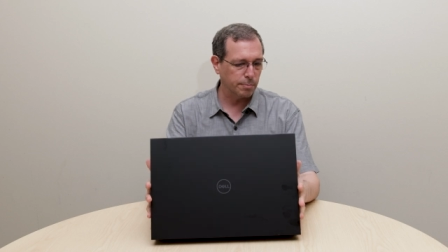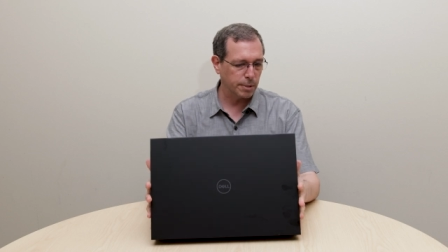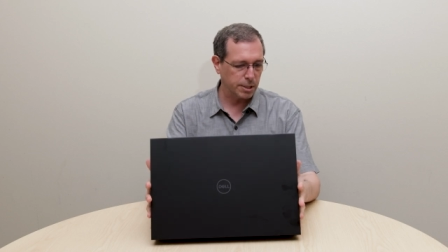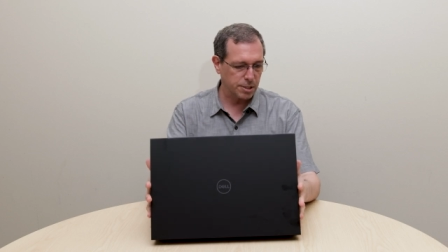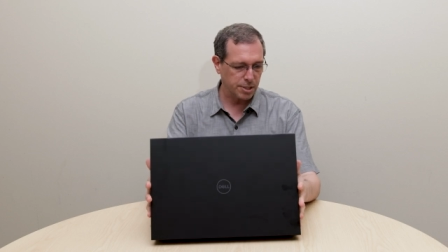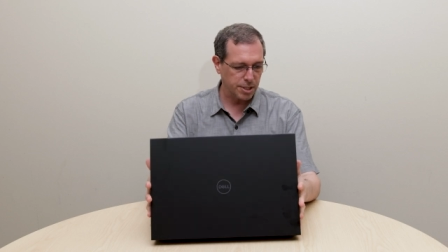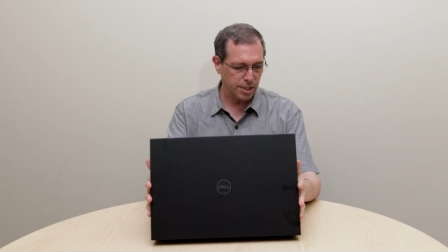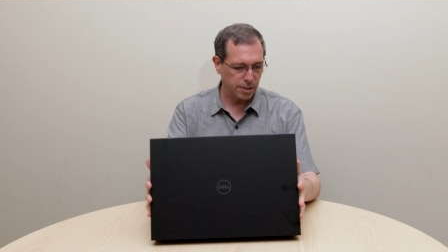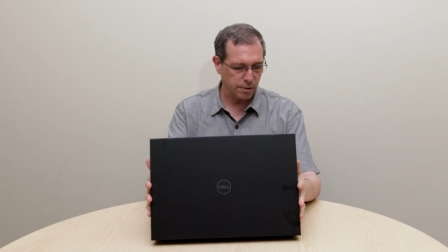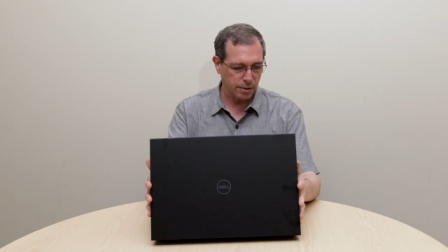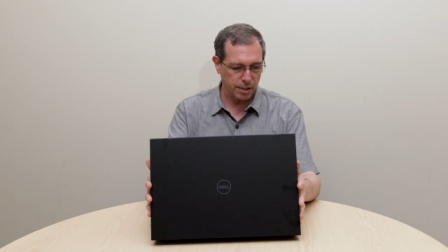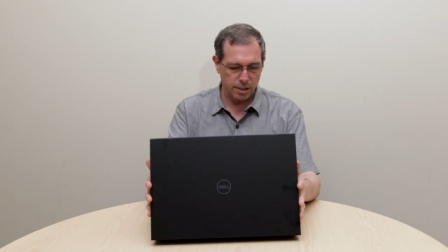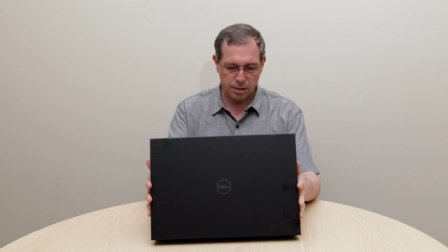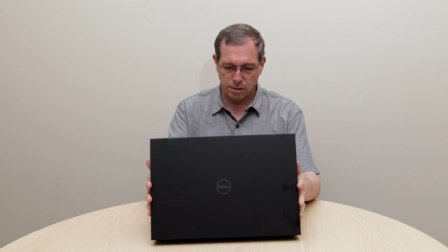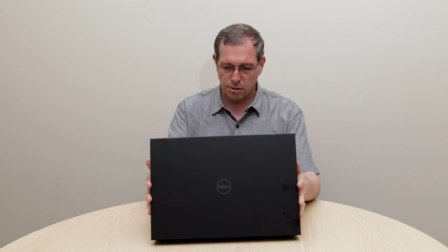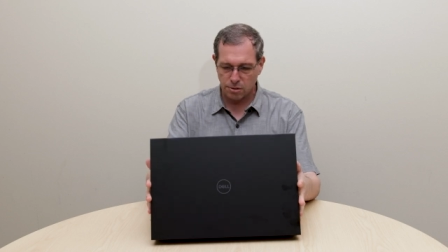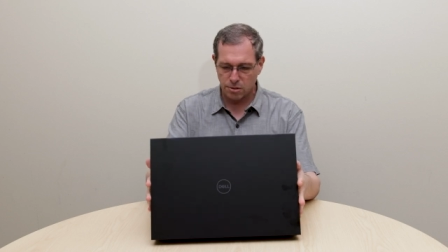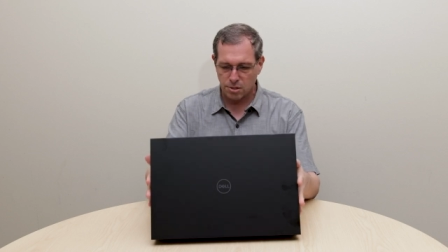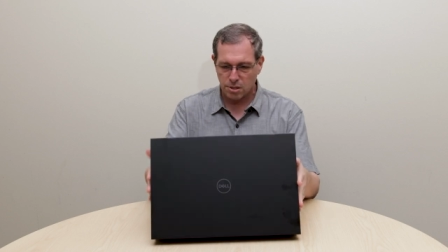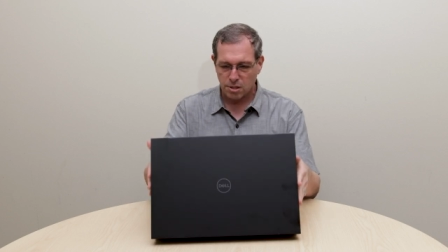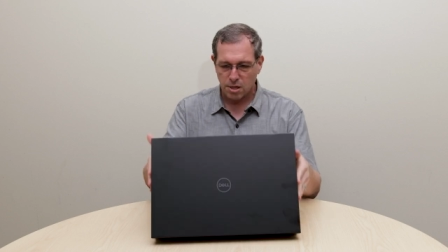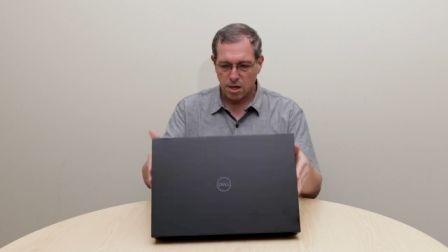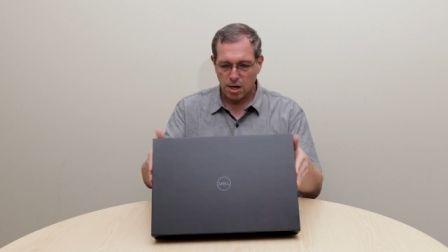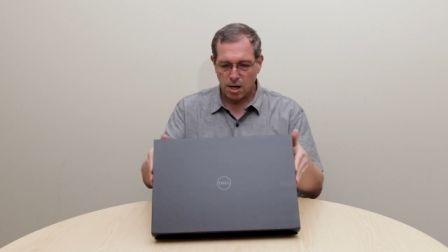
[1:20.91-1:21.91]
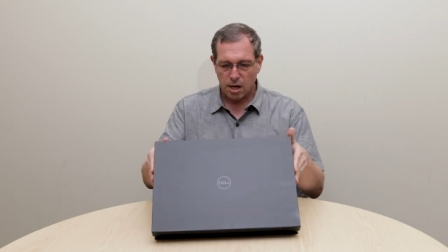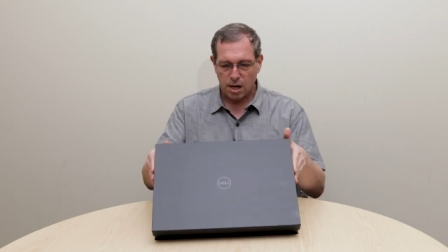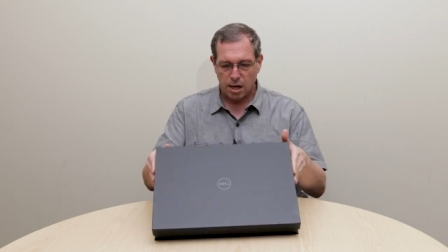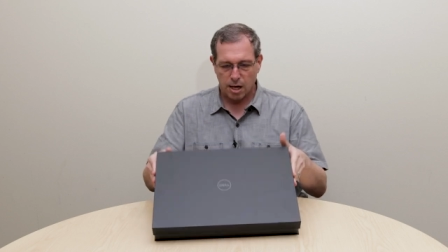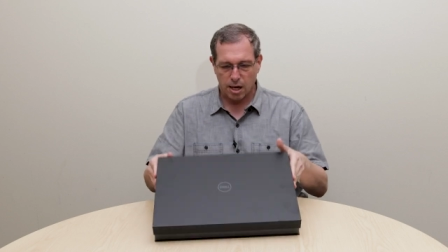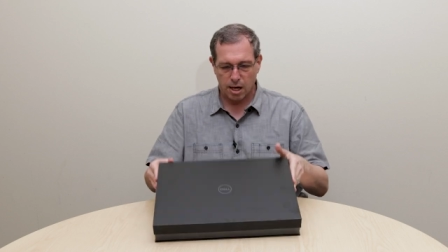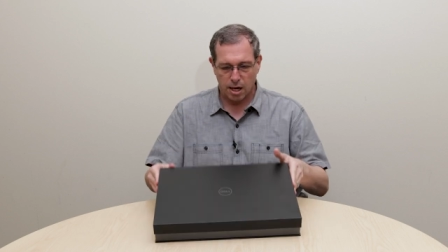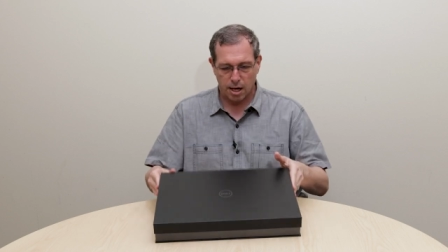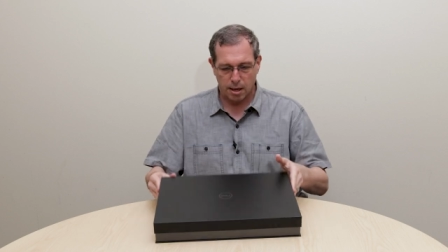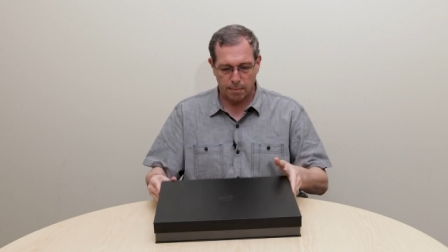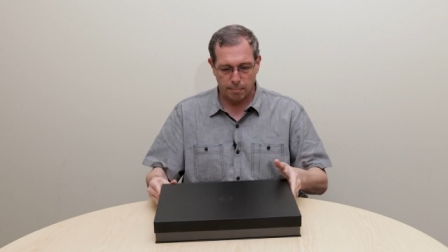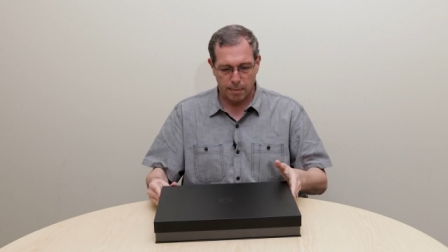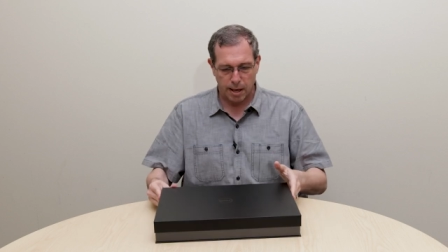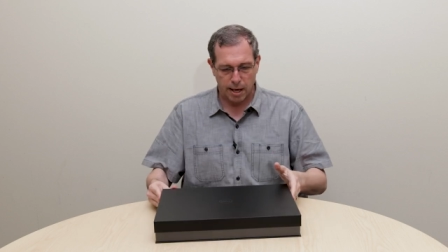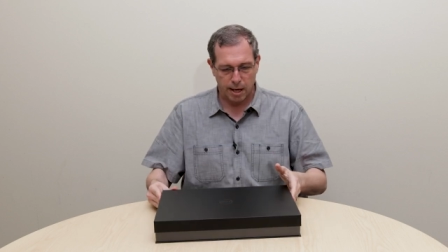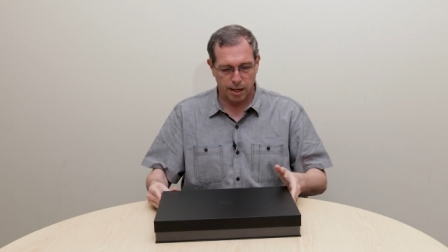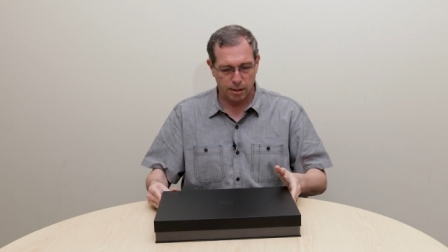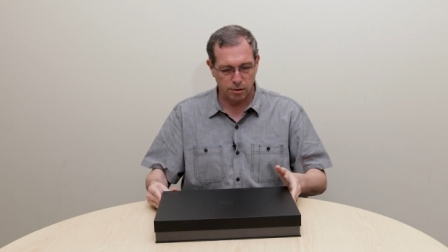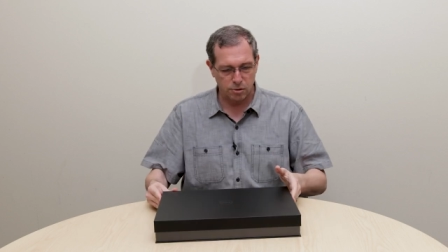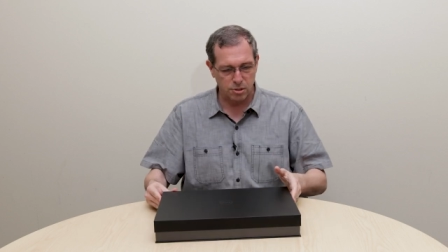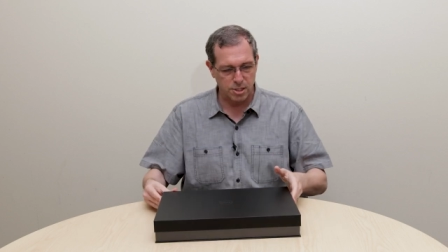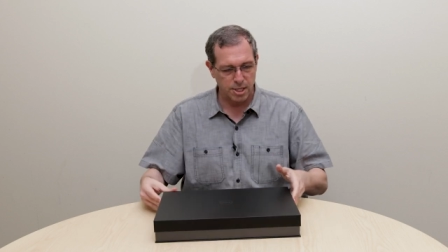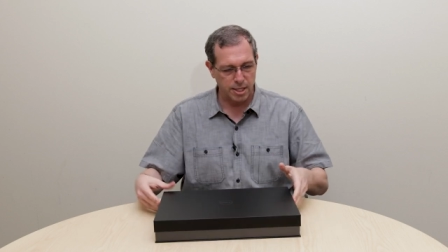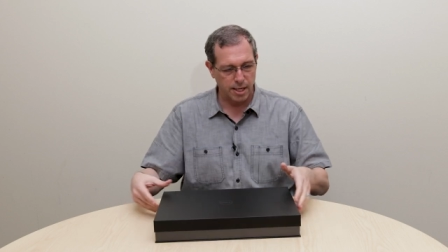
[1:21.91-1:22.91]
materials, um,
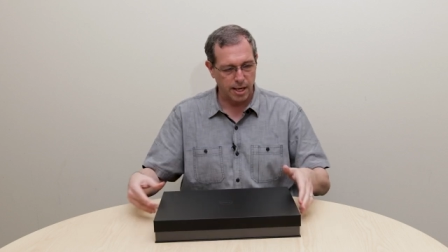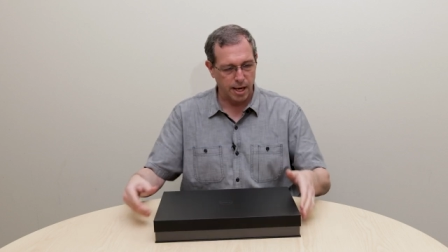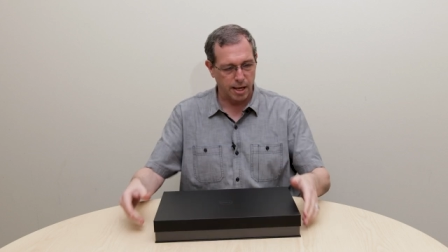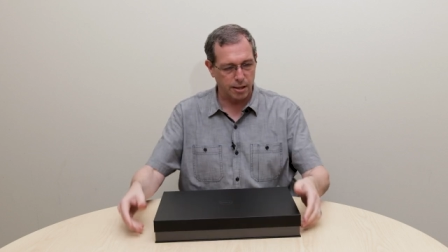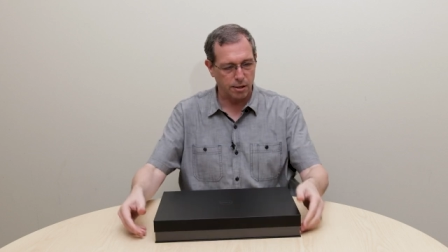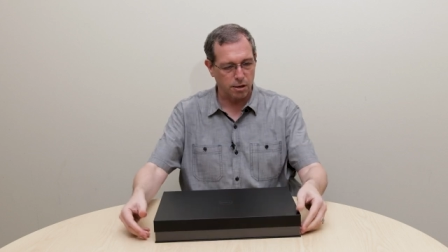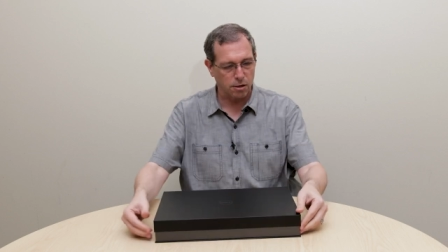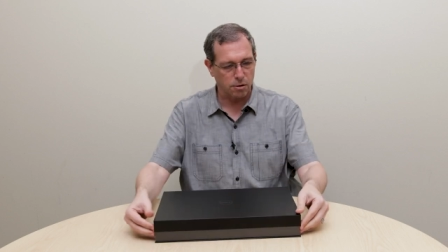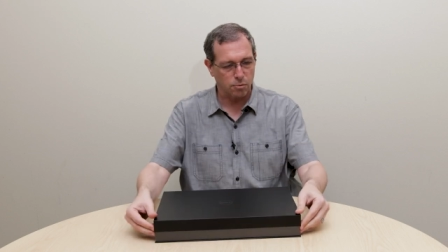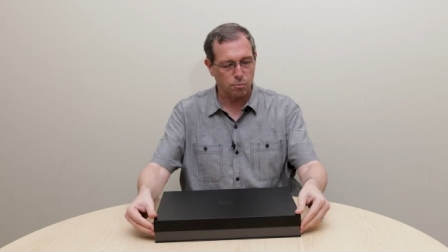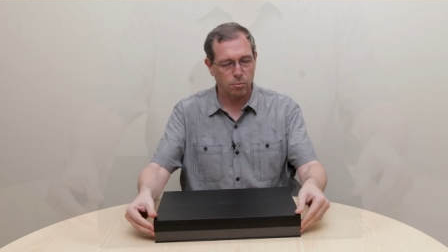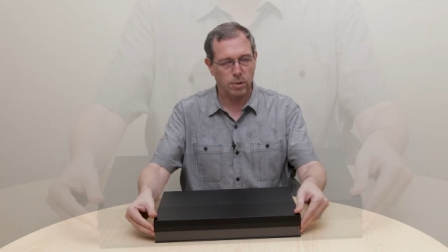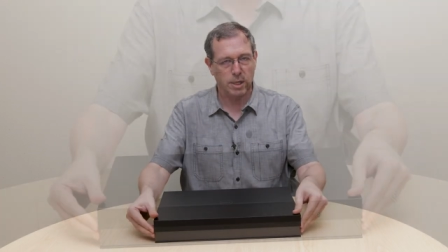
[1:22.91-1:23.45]
held together